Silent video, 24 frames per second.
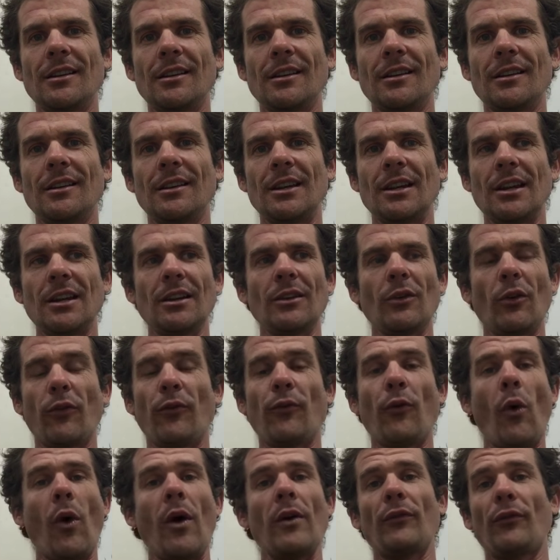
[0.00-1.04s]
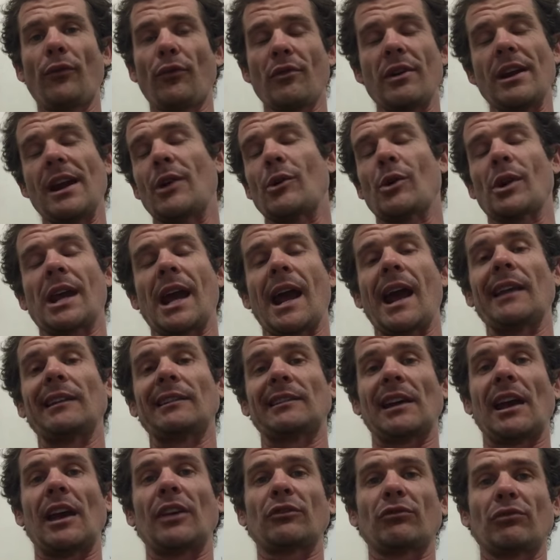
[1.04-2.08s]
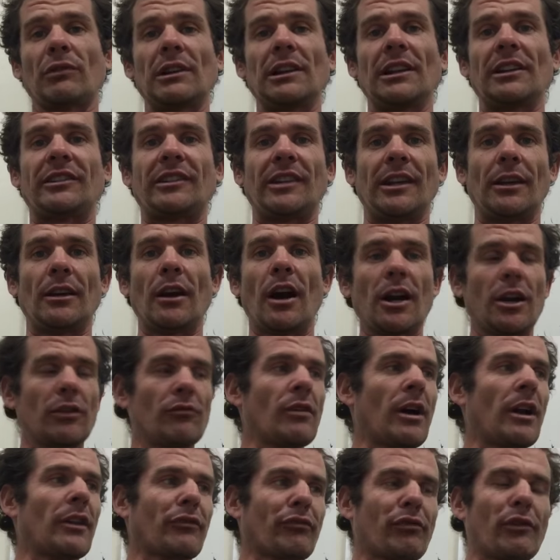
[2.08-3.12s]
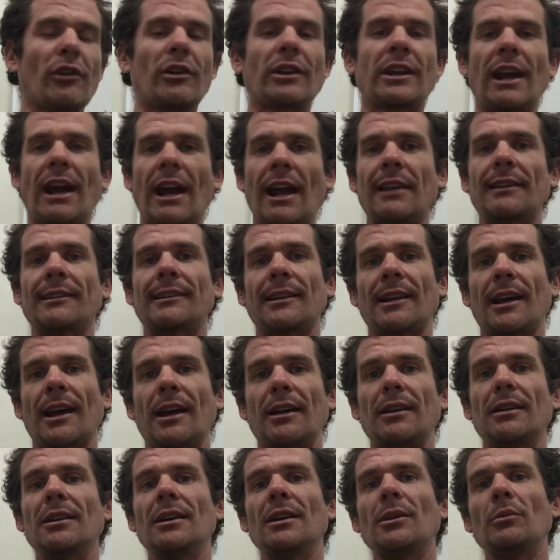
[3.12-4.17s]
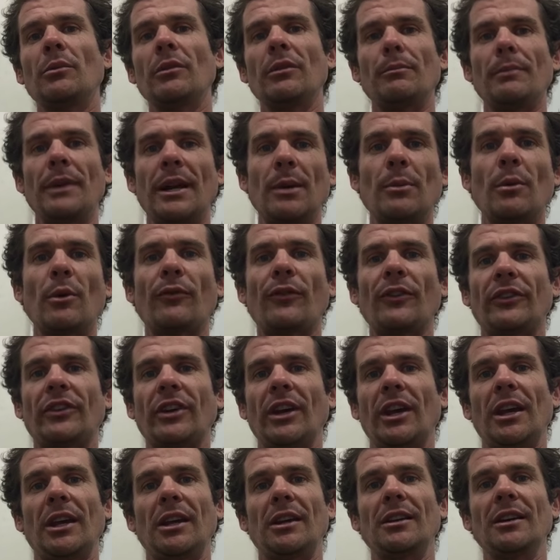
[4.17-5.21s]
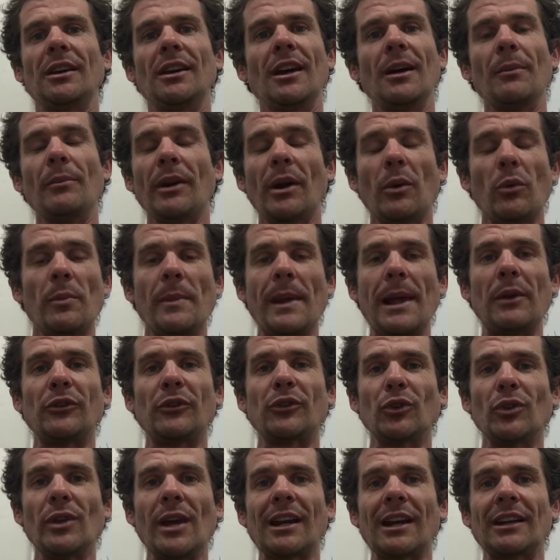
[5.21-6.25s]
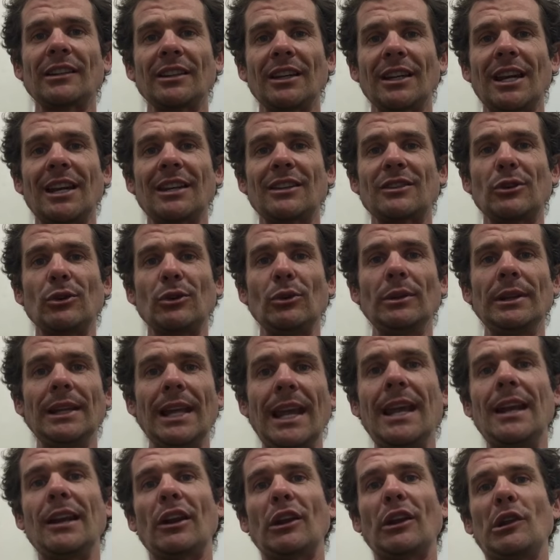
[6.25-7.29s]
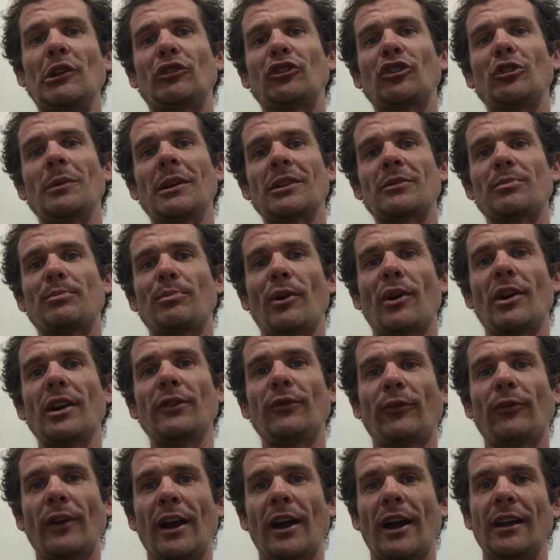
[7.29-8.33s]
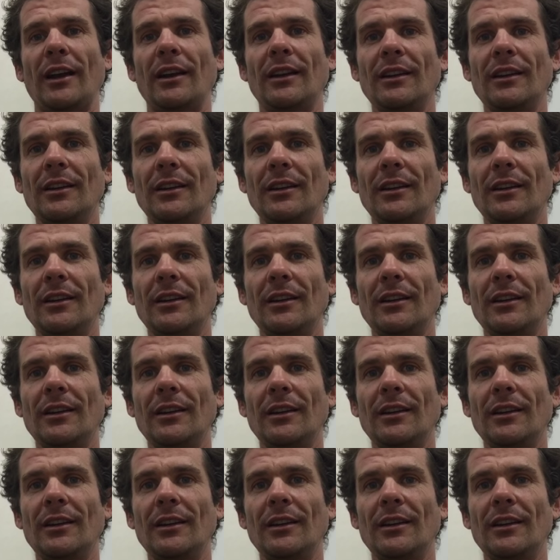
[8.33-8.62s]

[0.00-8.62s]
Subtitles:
You know, well, 300 Ks a day is realistic. I could ride 300 Ks a day with minimal fatigue, but I wouldn't be able to do that because I get too lean. I lose too much body fat.